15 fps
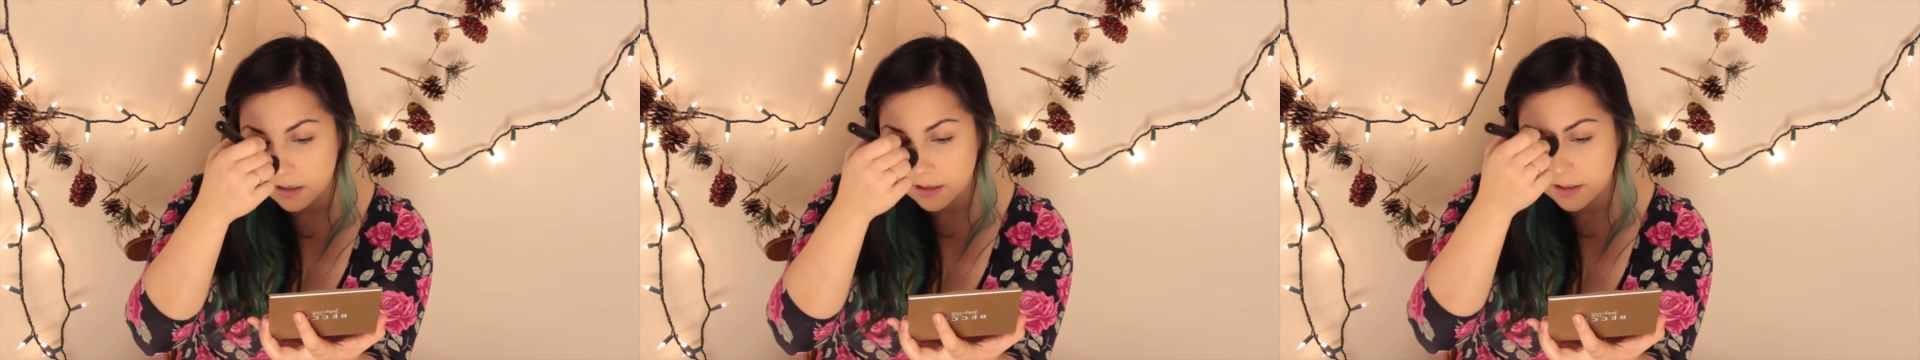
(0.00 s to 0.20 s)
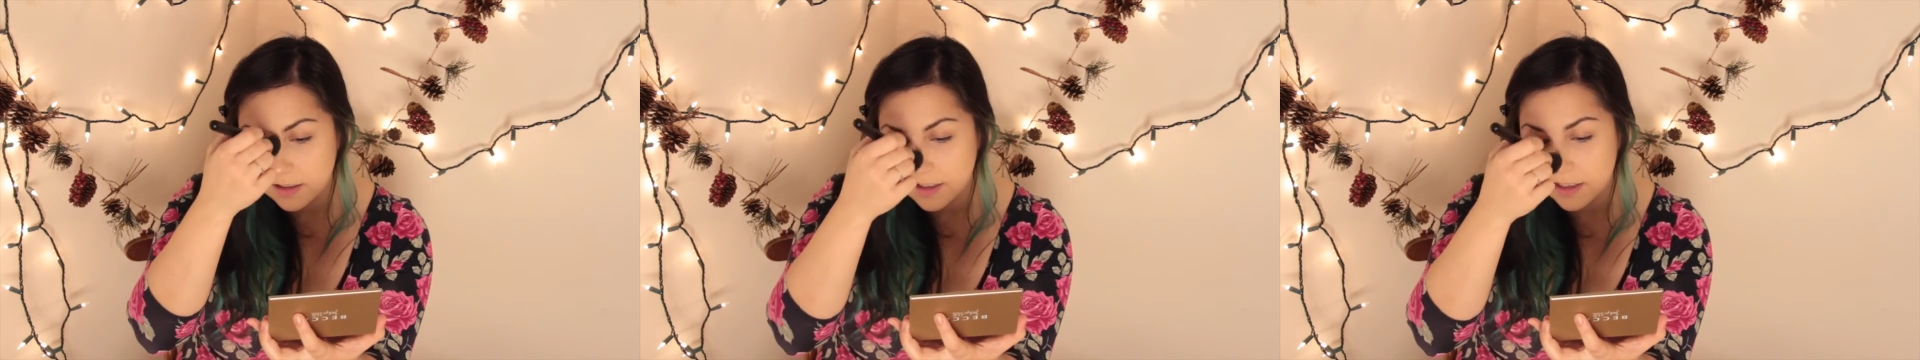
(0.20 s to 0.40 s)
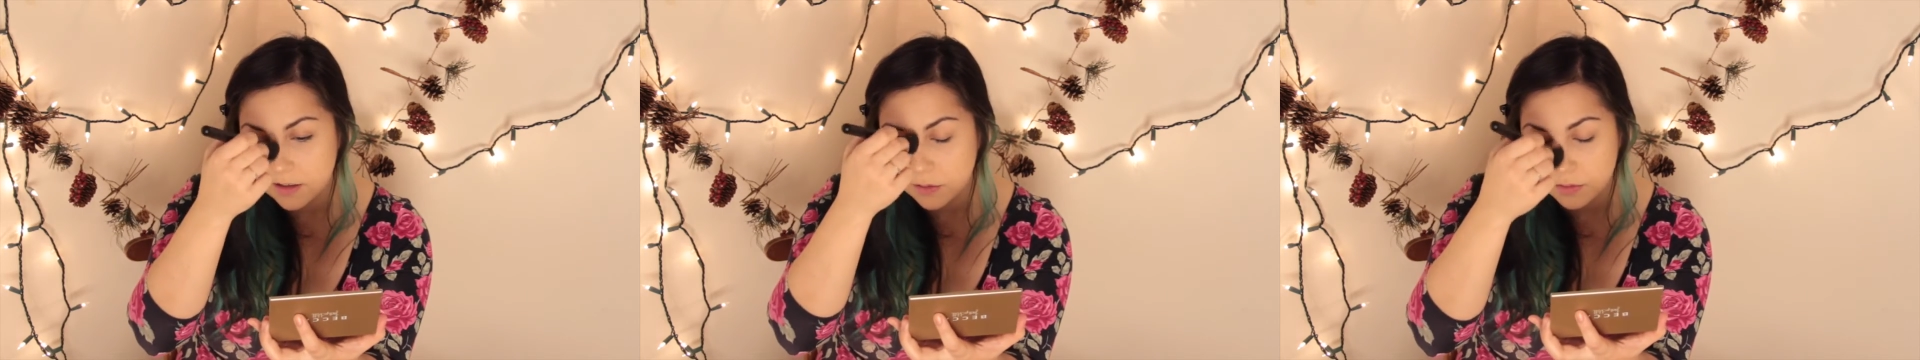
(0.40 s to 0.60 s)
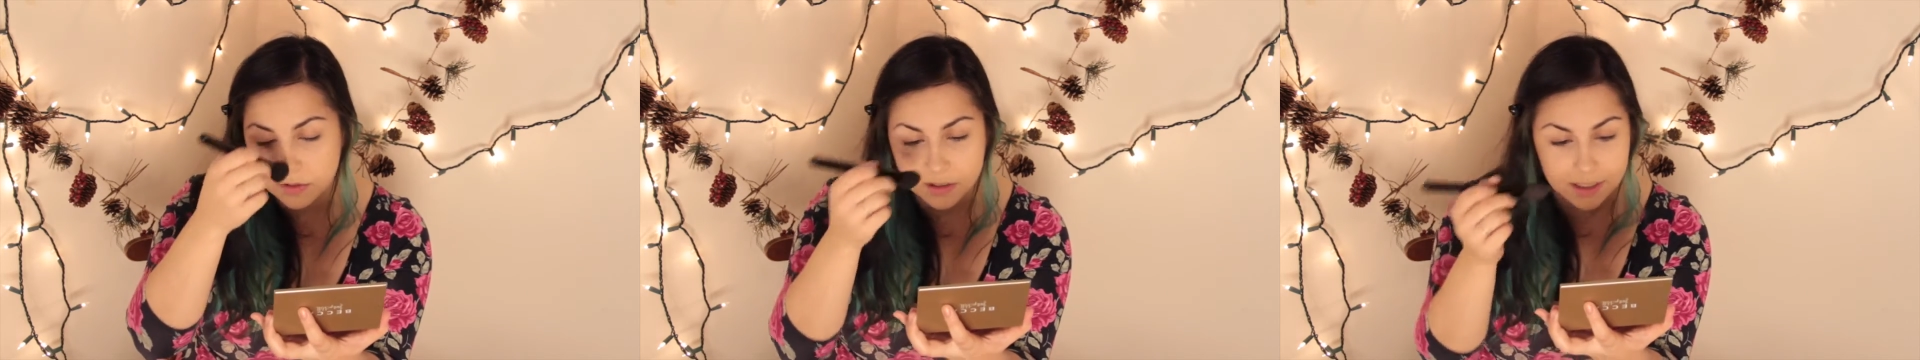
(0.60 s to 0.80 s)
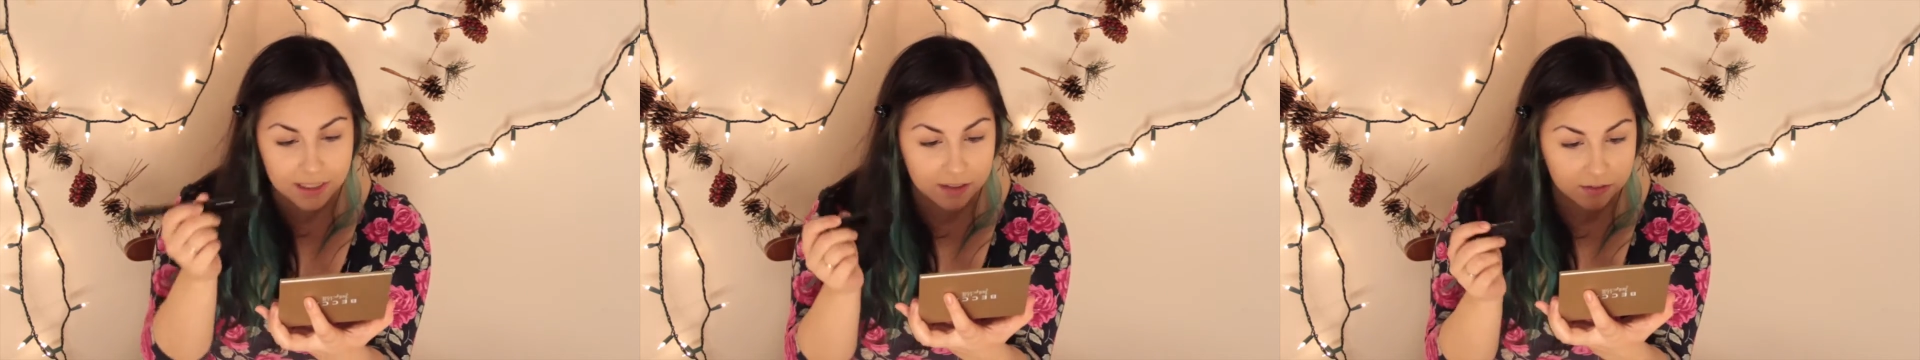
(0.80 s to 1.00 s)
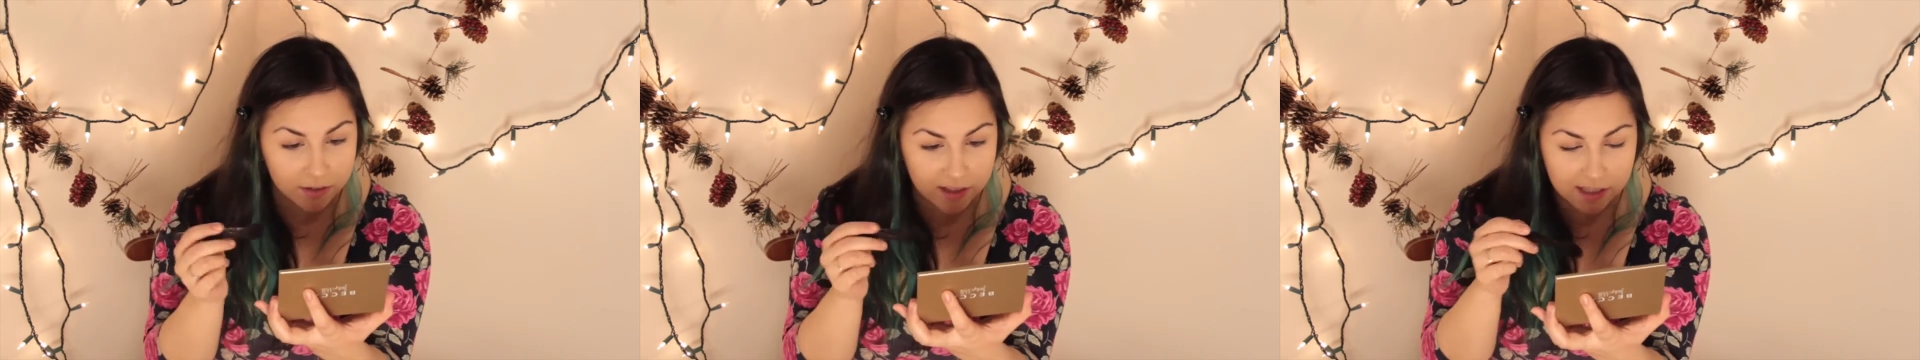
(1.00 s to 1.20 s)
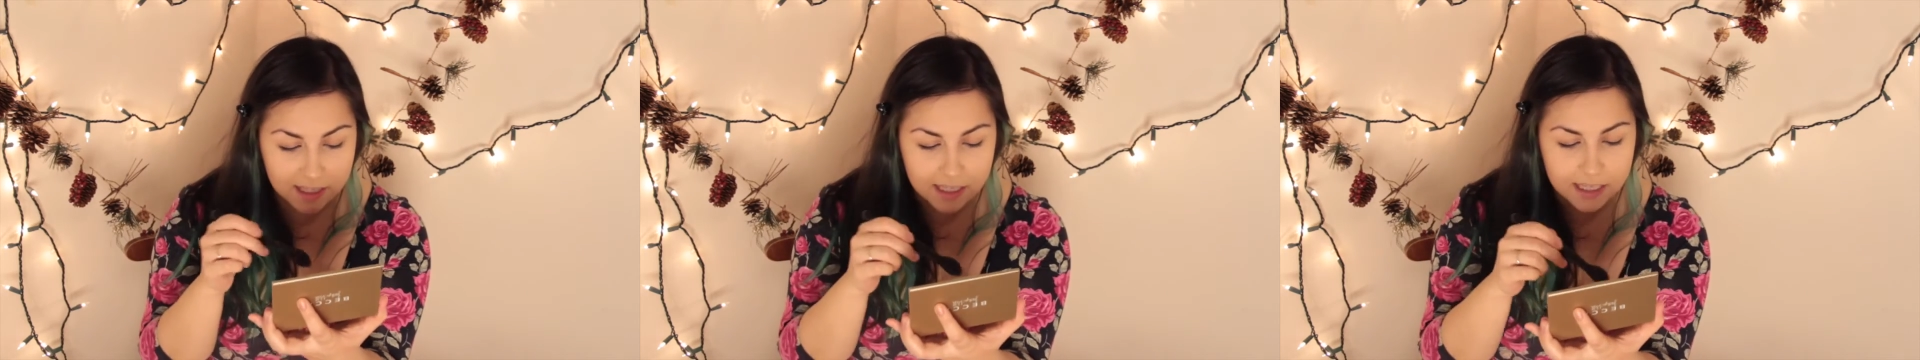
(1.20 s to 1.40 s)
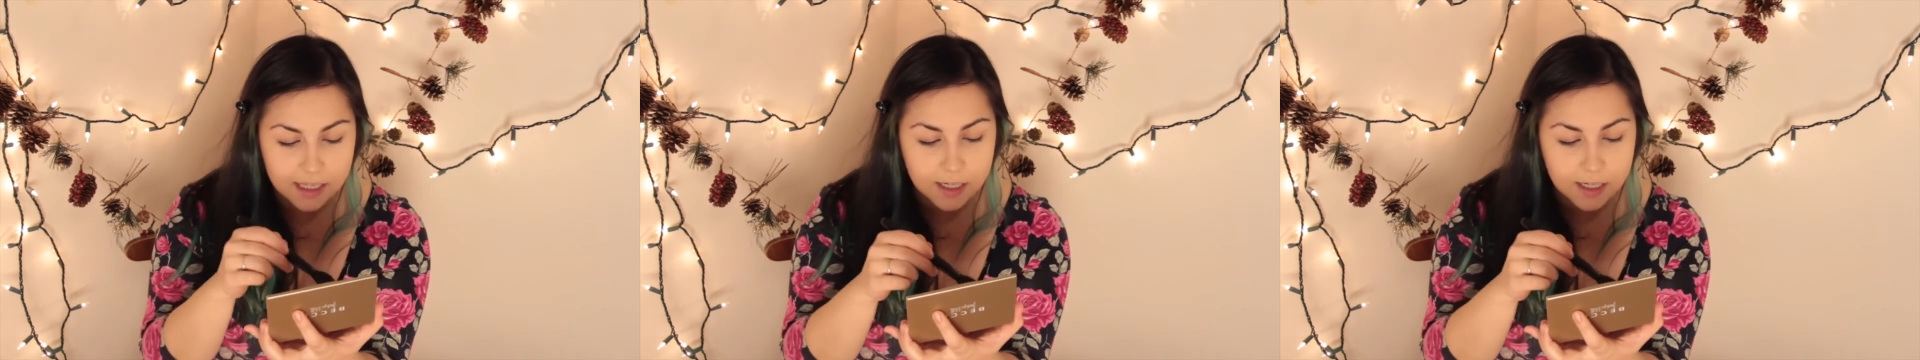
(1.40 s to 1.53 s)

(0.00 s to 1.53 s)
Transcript: And that'll give it the